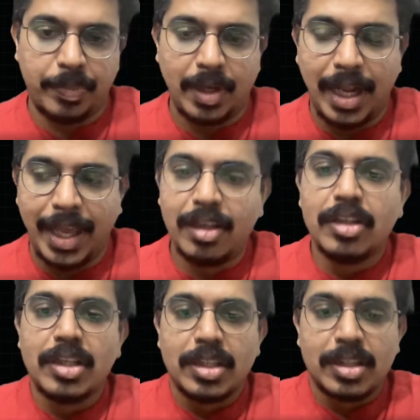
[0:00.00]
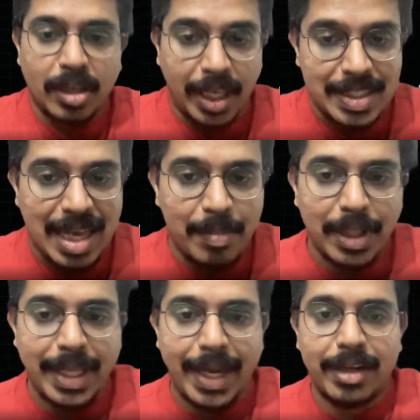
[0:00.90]
Like the
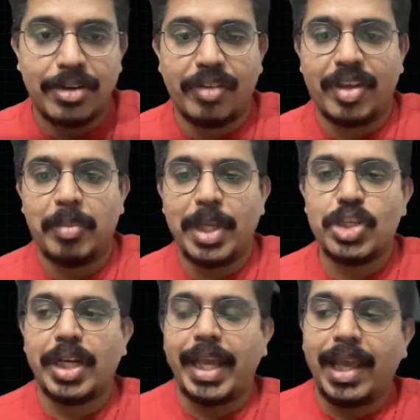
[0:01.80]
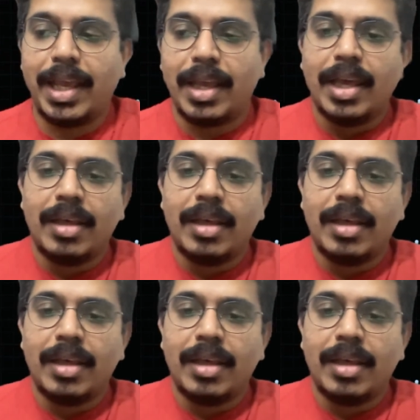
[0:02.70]
example that Ravi mentioned, hey,